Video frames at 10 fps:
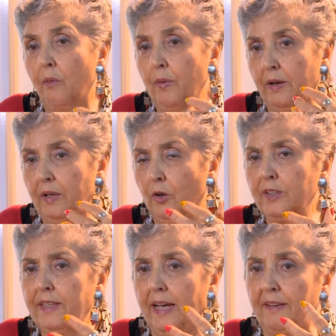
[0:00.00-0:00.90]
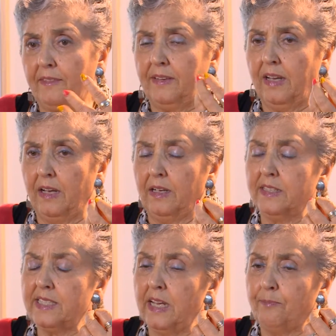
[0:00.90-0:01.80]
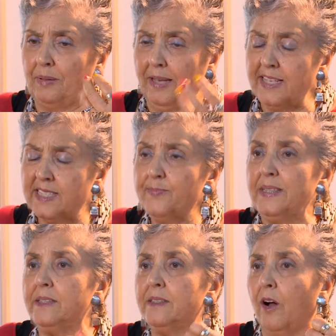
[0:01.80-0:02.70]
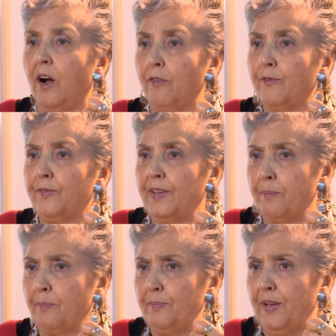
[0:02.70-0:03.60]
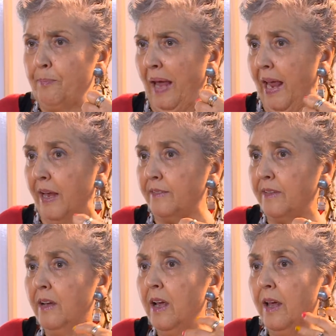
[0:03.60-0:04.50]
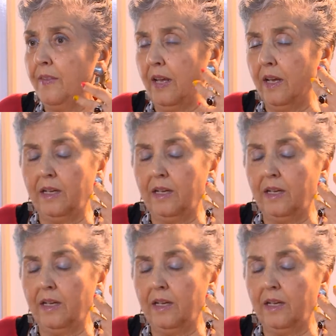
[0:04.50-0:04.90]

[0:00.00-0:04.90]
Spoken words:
We looked at the placement of the paint, the